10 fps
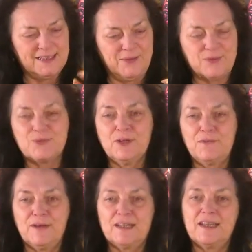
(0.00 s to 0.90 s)
It was really
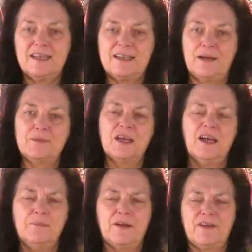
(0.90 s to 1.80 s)
fun at times.
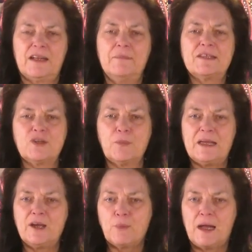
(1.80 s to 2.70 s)
In fact, I miss her
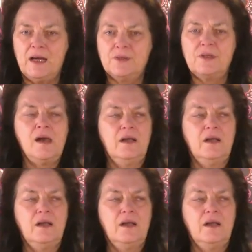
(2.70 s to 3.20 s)
being around